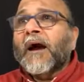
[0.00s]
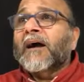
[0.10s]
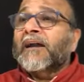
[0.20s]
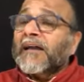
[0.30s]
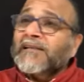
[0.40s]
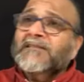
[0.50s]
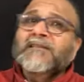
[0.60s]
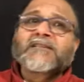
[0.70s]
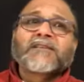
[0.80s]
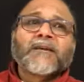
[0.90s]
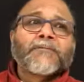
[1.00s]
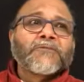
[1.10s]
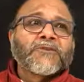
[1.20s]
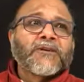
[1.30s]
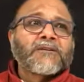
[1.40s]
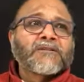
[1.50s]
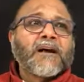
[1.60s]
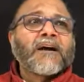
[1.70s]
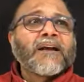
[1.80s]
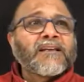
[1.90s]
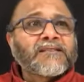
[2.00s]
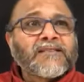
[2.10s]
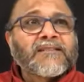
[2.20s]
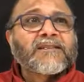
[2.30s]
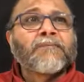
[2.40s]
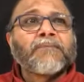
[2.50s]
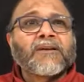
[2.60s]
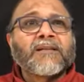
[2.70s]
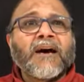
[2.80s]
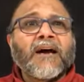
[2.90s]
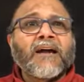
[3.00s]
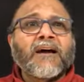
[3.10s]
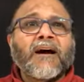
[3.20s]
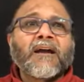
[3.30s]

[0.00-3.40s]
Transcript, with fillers: against the scriptures, against the sampradaya,